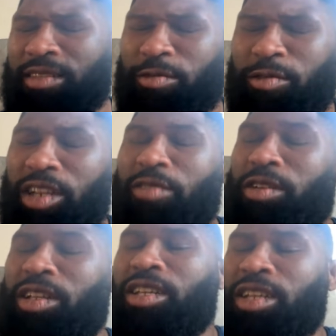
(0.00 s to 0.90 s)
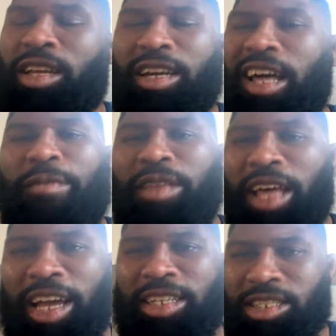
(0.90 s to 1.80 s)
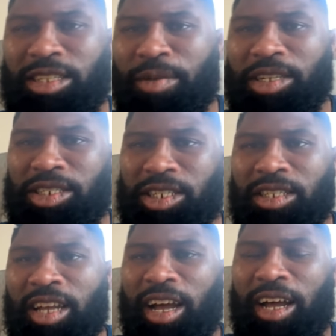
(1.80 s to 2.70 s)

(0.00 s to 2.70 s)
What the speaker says: after really, because I've been asked this a bunch of